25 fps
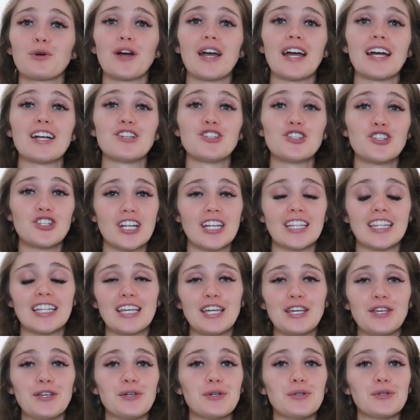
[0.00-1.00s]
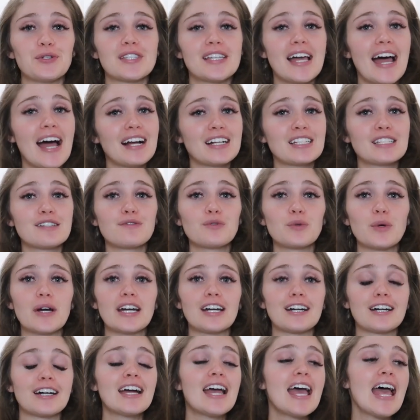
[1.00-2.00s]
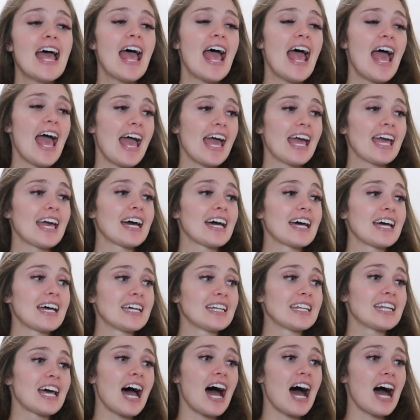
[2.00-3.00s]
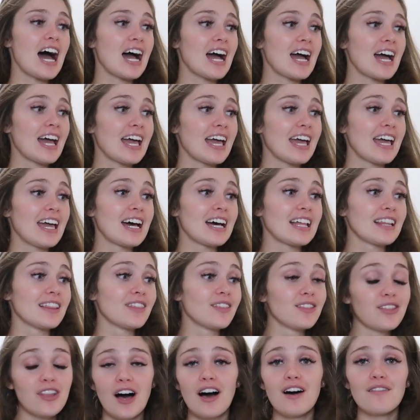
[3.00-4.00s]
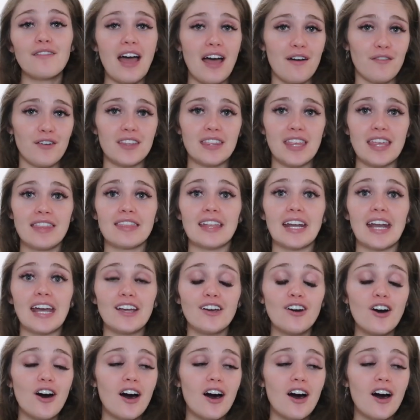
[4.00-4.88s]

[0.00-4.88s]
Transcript: brand, gently used activewear, and I love everything that I